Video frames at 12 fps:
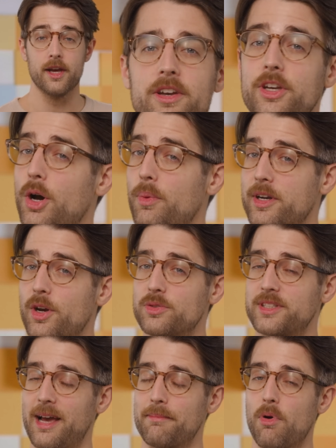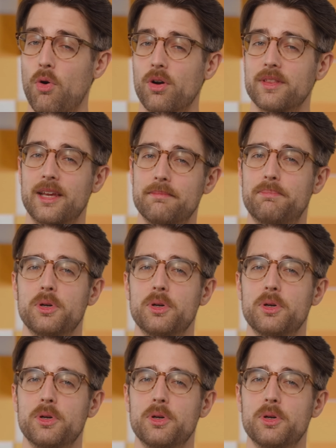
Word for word: No one knows that more than